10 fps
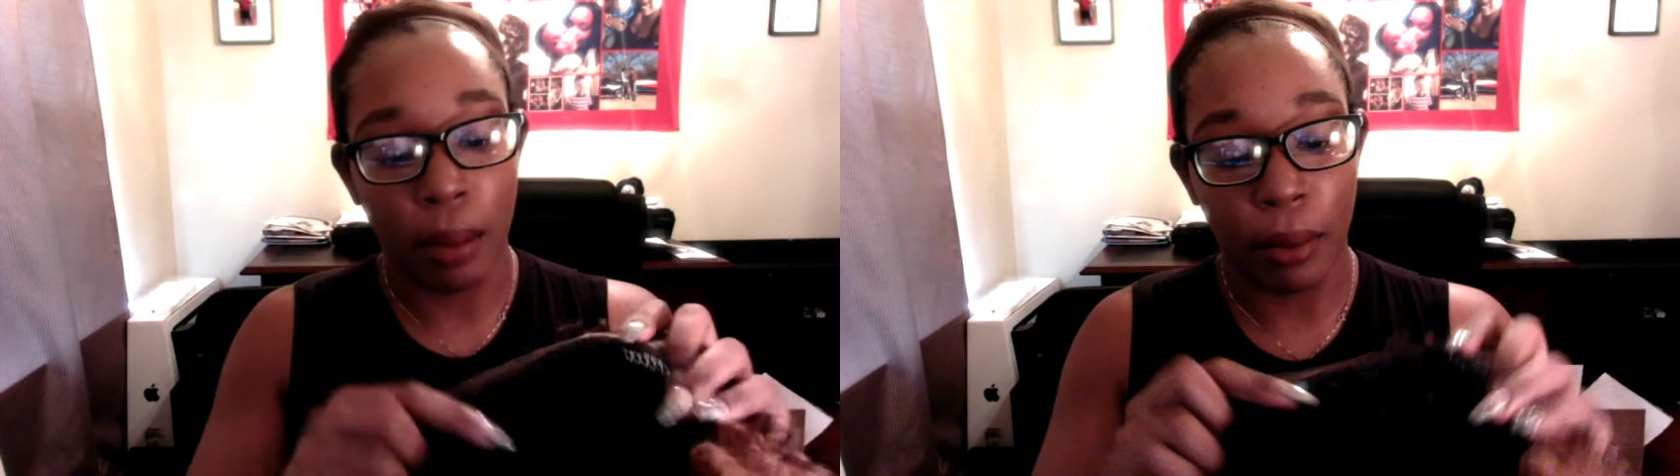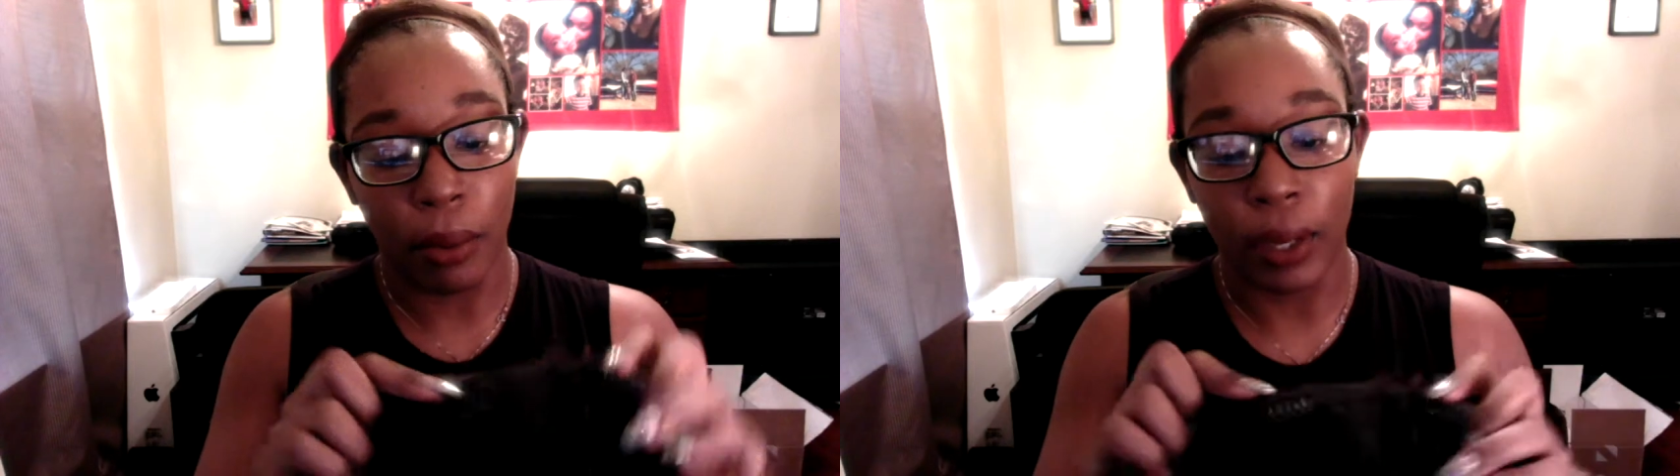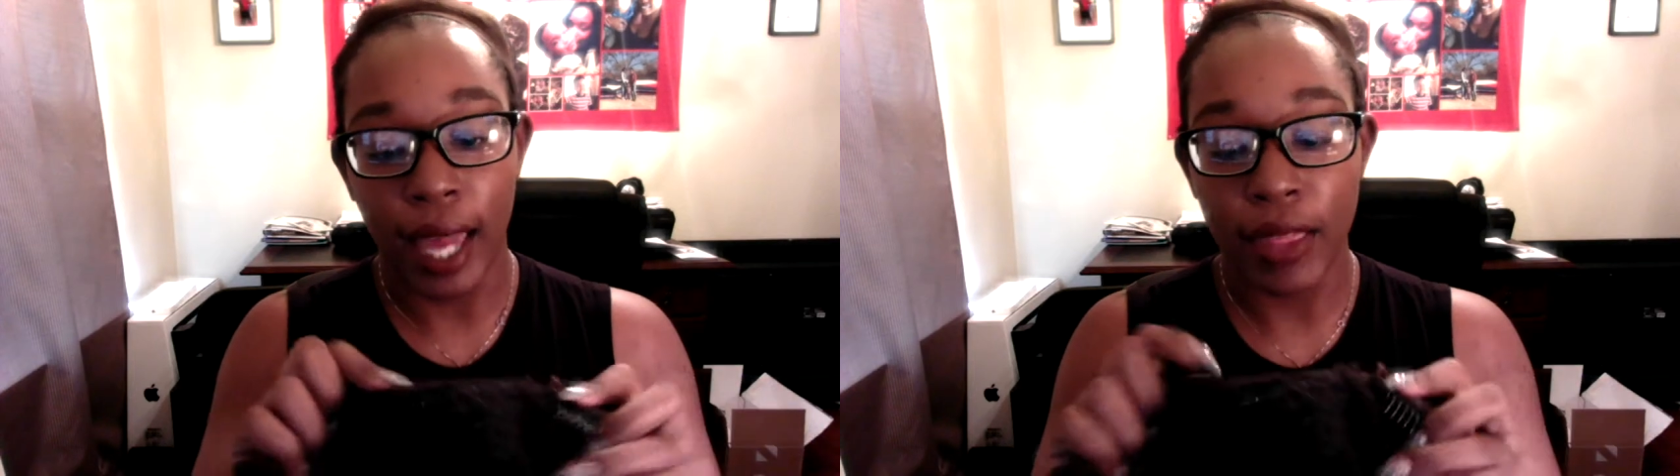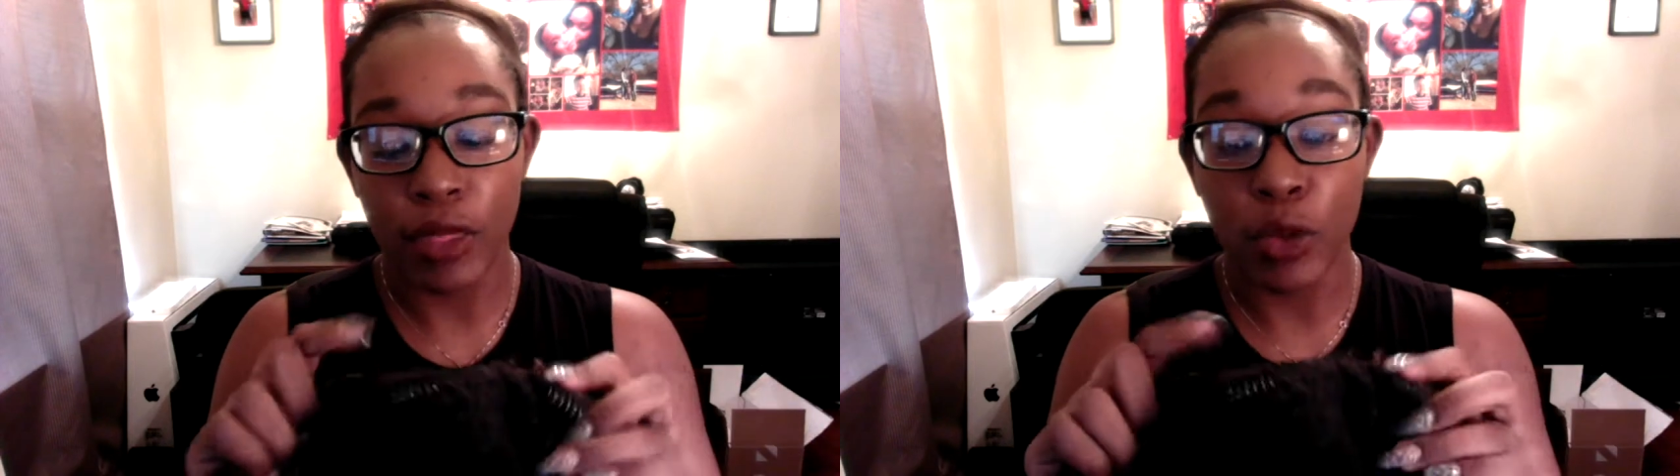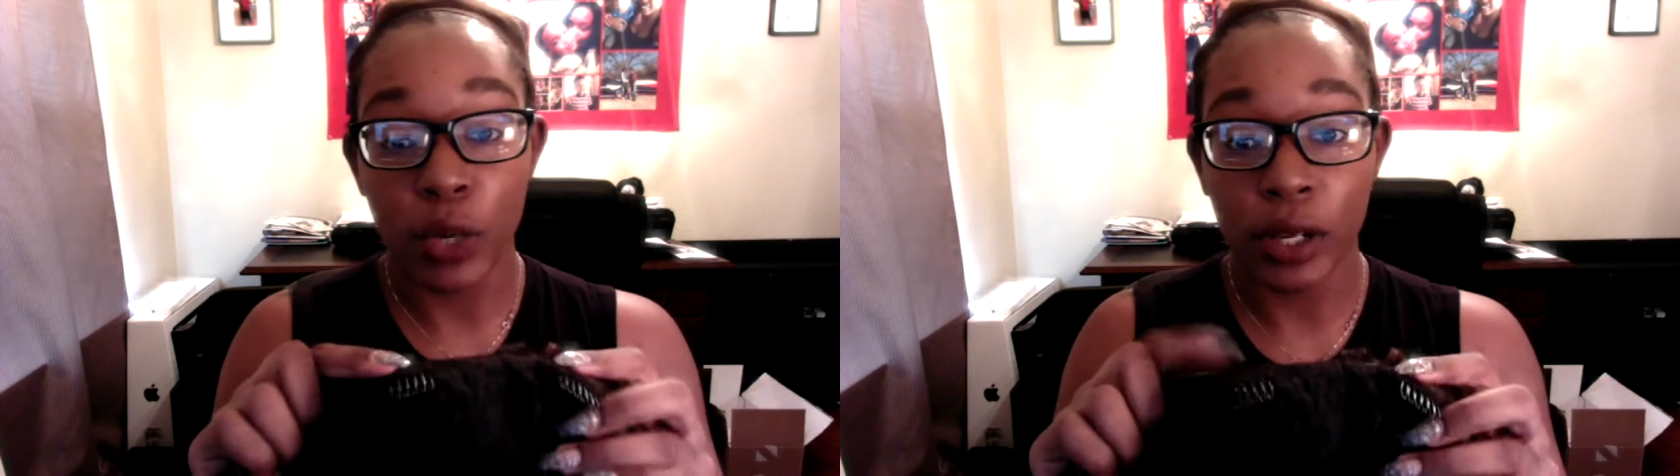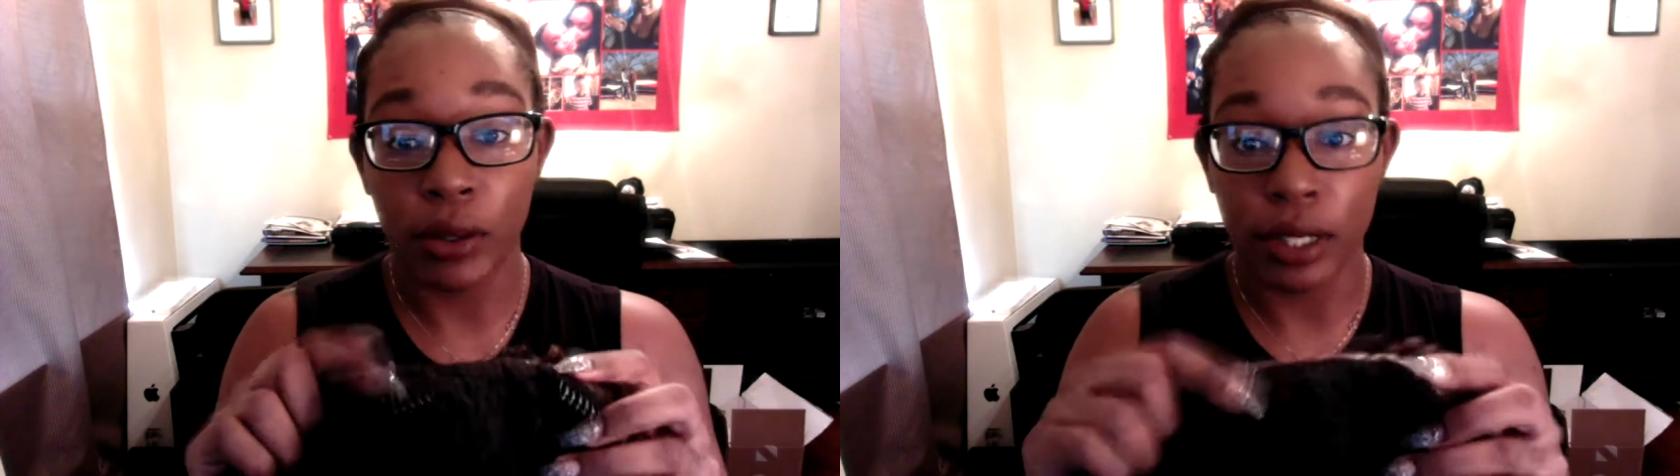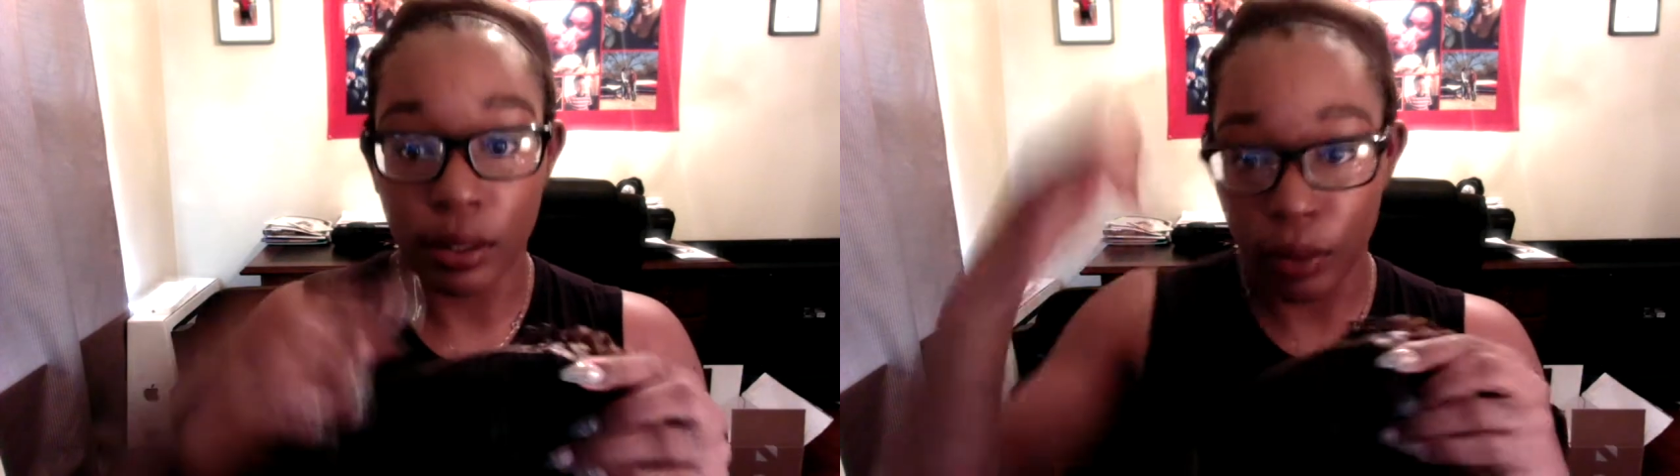but we got 3 on this